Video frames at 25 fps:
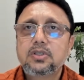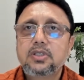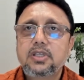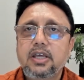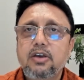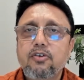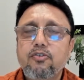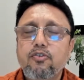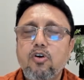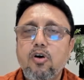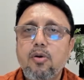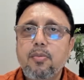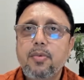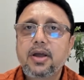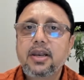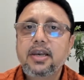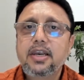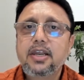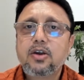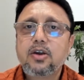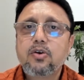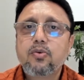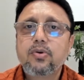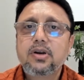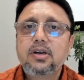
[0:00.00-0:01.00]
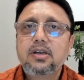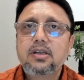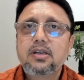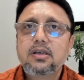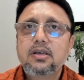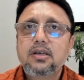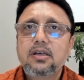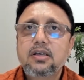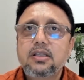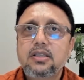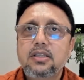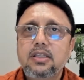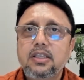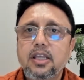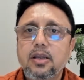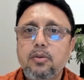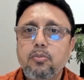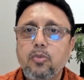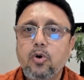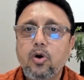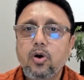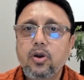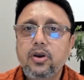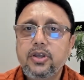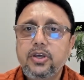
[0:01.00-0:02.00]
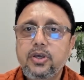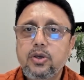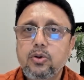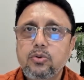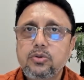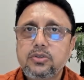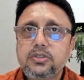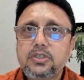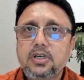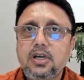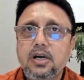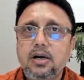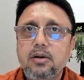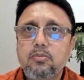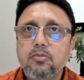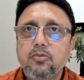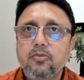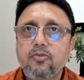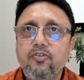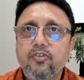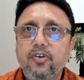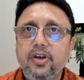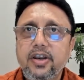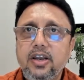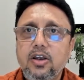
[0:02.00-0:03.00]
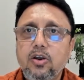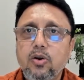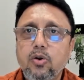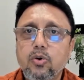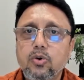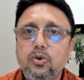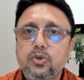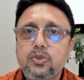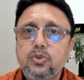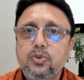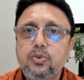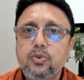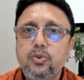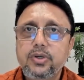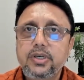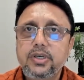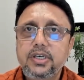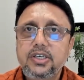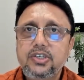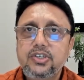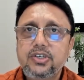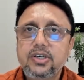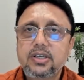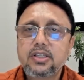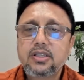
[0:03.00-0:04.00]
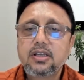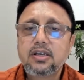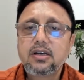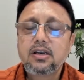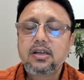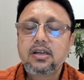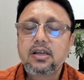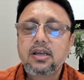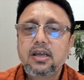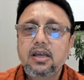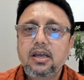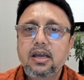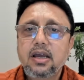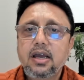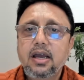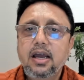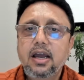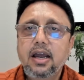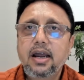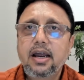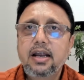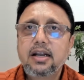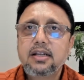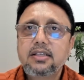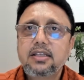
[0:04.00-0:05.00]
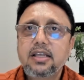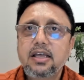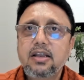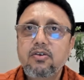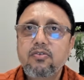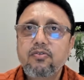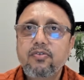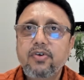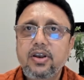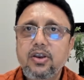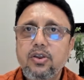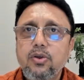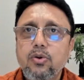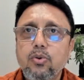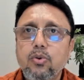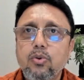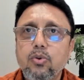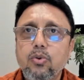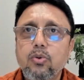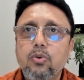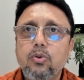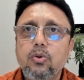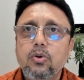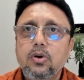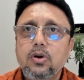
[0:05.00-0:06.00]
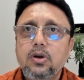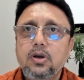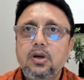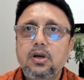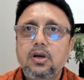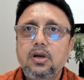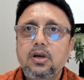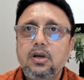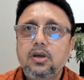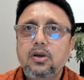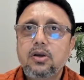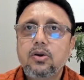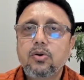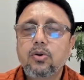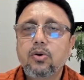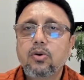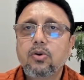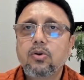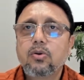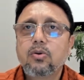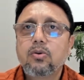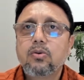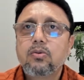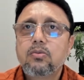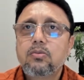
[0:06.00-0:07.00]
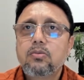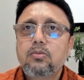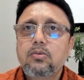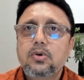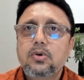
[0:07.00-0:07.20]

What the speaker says: they form a liquid. Their molecules come very close to each other, and then when you uh,